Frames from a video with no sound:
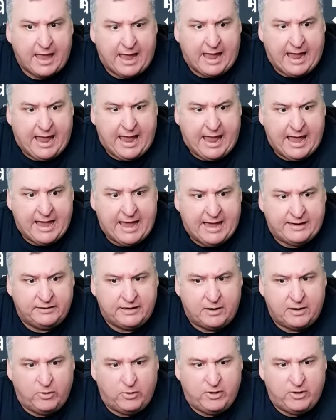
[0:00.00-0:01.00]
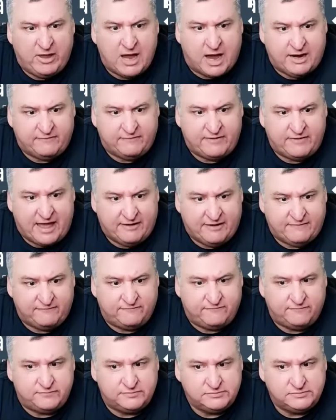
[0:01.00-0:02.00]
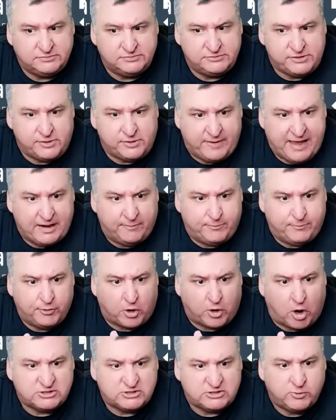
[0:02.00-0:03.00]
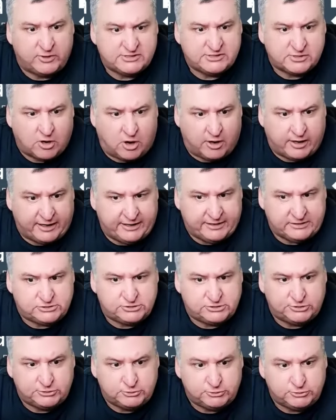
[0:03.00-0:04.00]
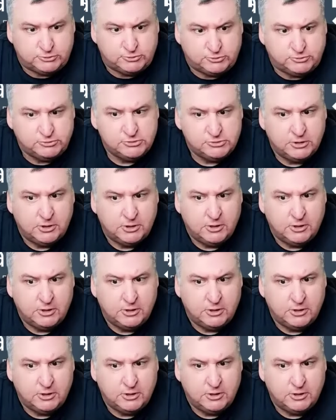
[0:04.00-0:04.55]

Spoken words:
we kind of have, began to put our twist on it to,